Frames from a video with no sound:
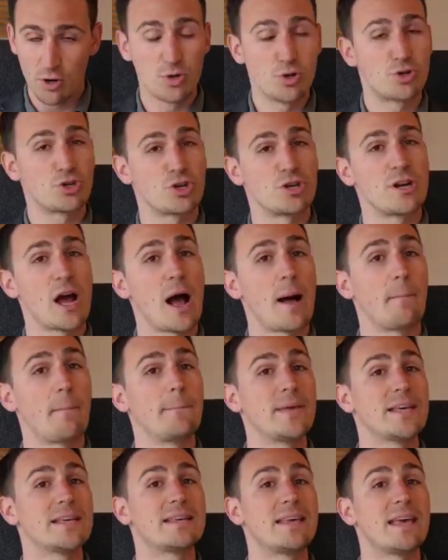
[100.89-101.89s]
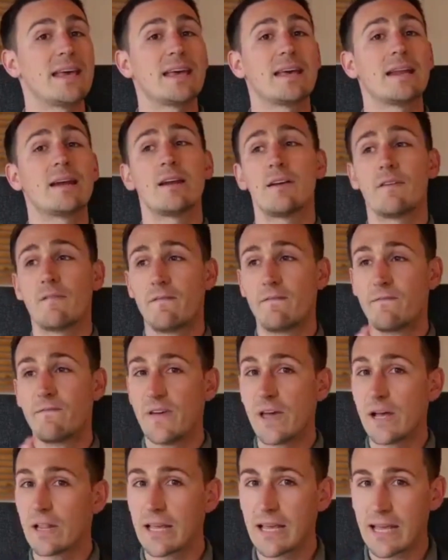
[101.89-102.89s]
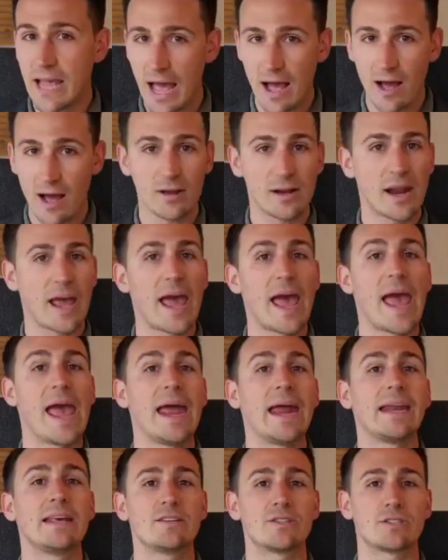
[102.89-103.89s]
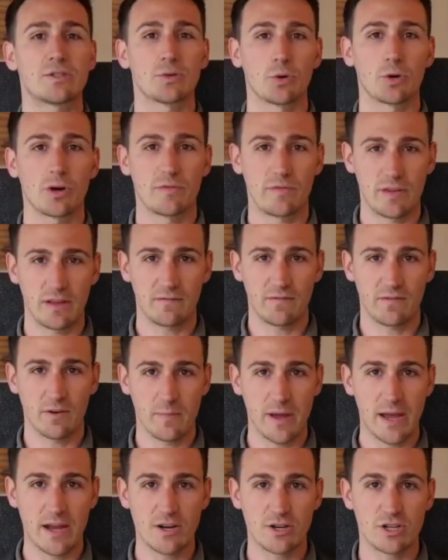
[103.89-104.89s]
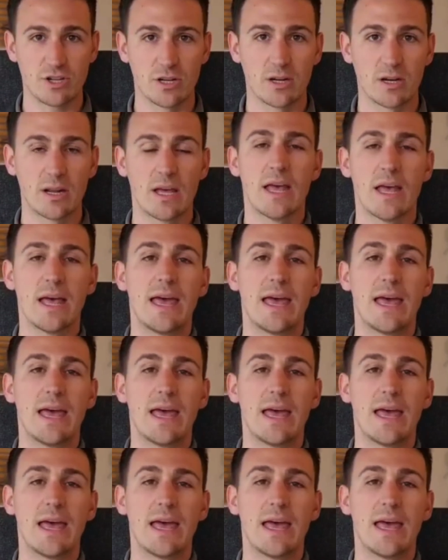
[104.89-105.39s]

You should not begin filling out any sort of information